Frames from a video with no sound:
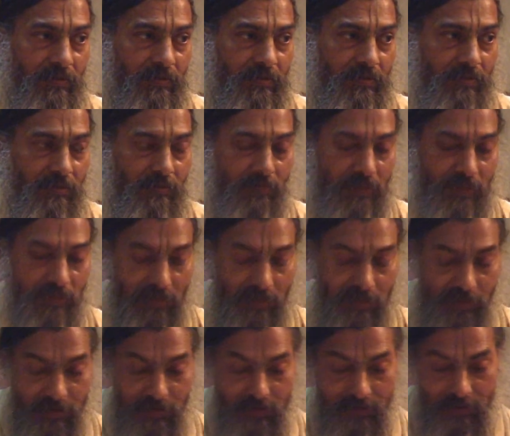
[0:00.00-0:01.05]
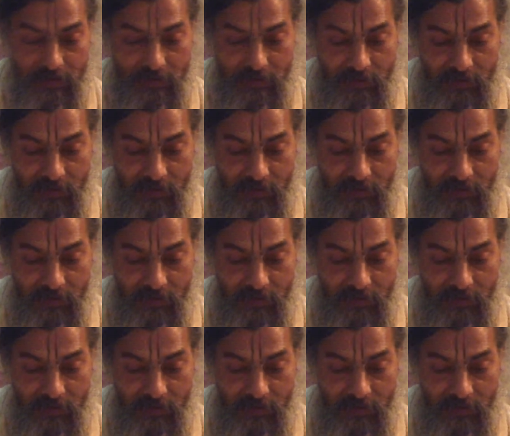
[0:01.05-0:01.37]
Samhitas,